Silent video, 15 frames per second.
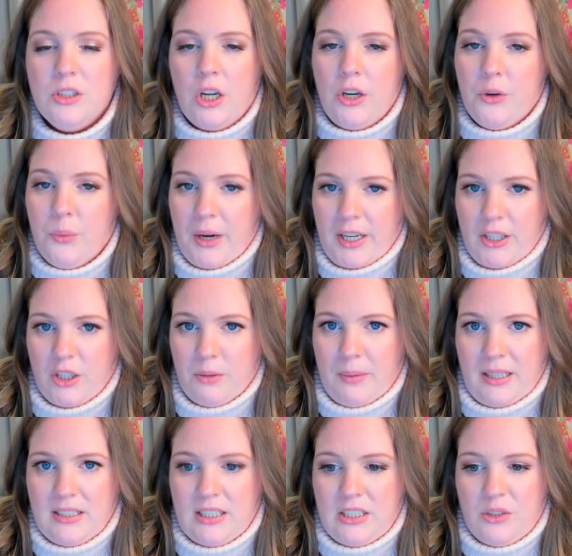on a regular
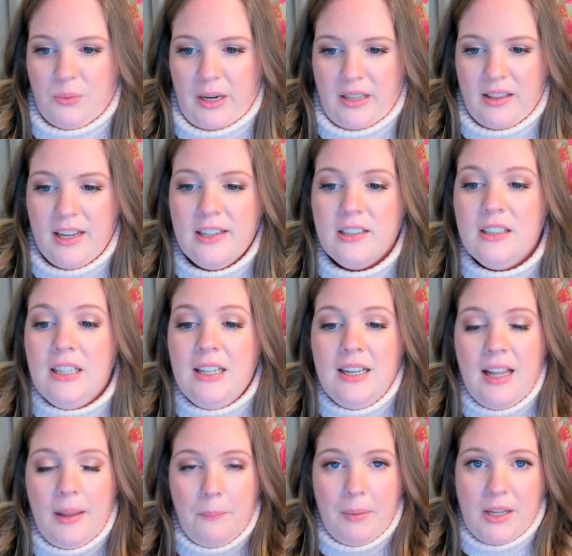basis right there.
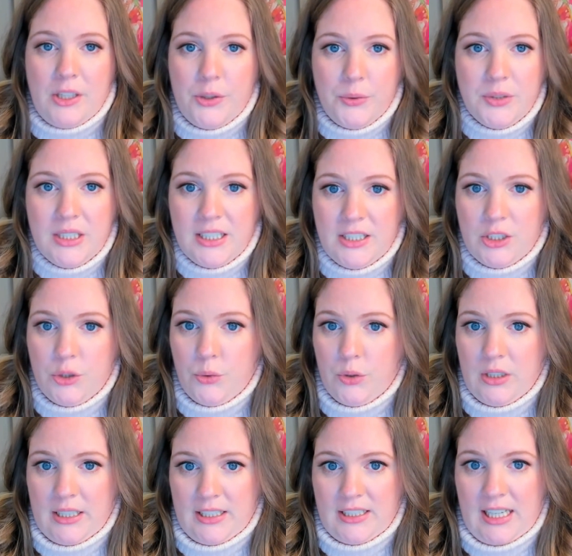And by using a tool
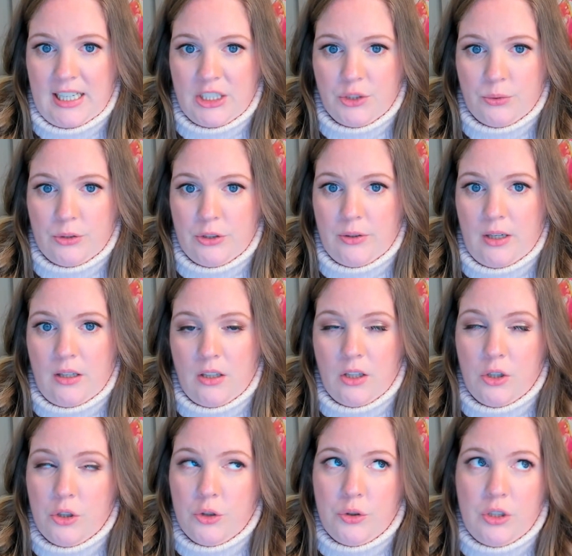like Dasheroo, I'll
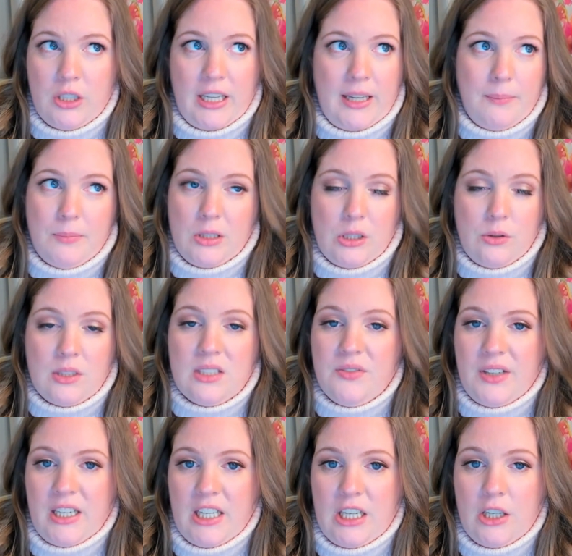include a link below this
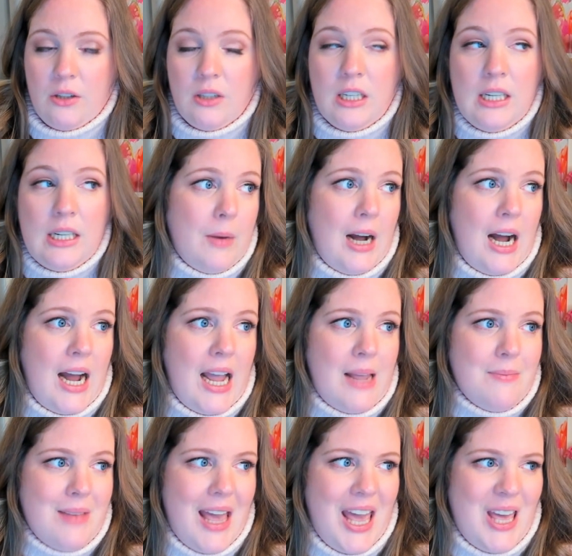video,
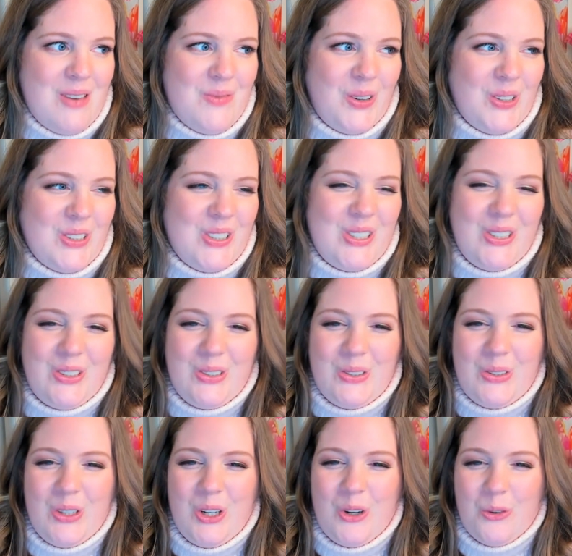I'm able to
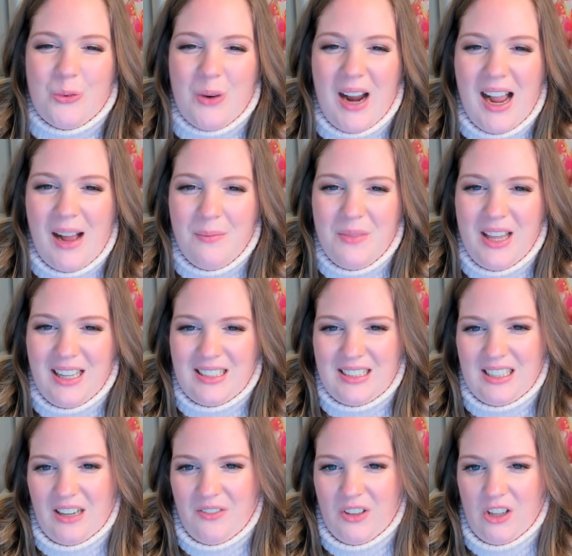grab that
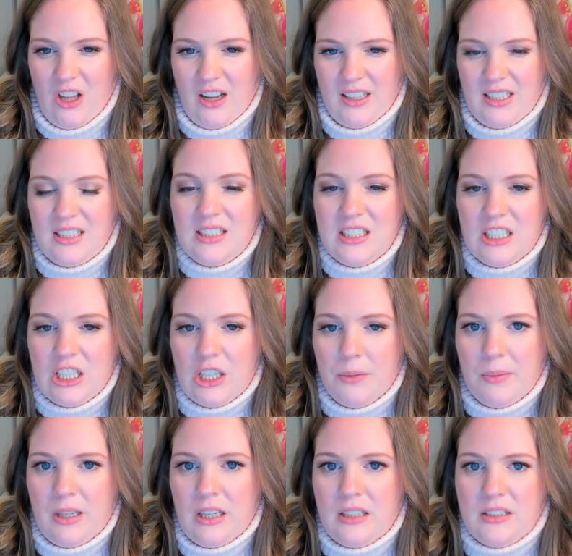stuff a lot easier
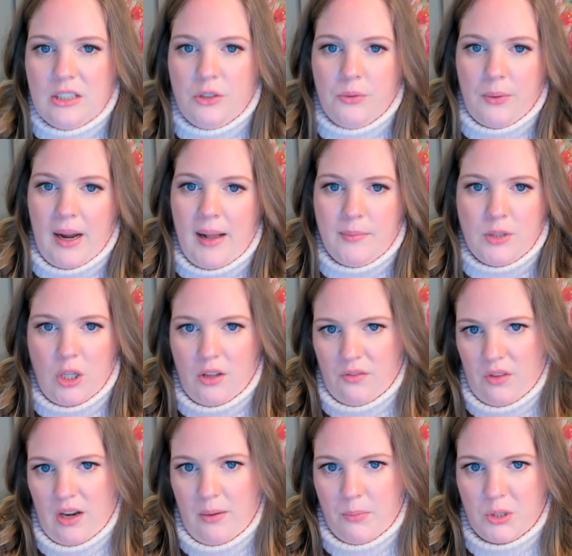because it grabs all of the
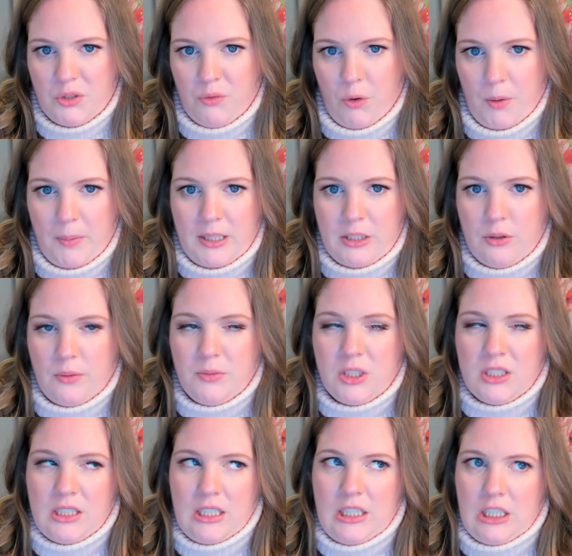numbers for me. So I'm just
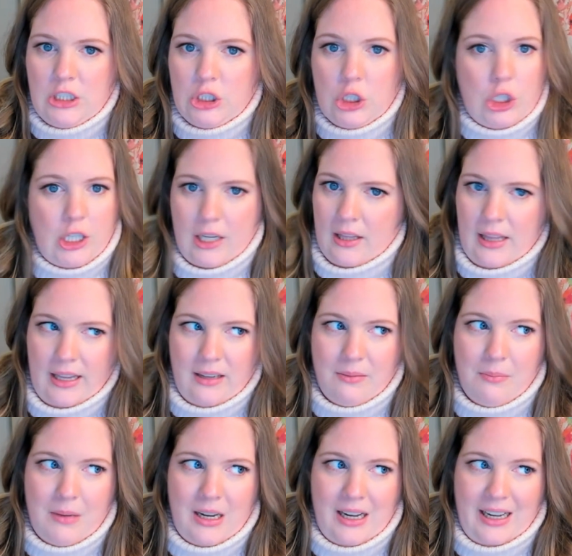needing to look at like
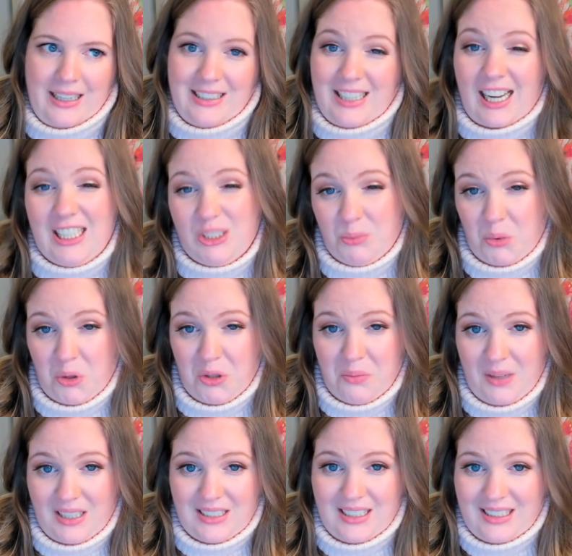my dashboard
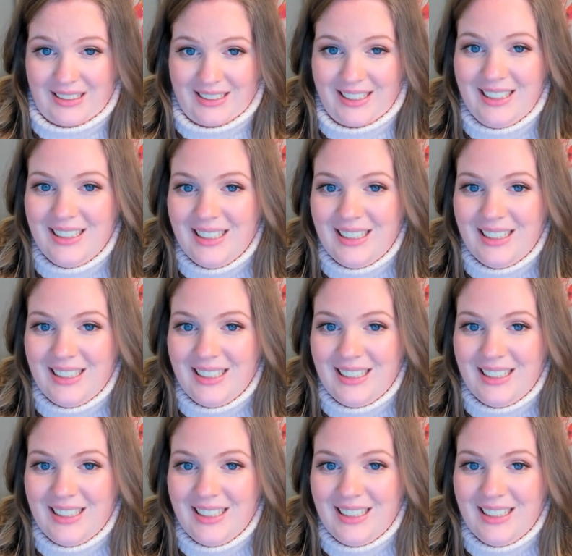basically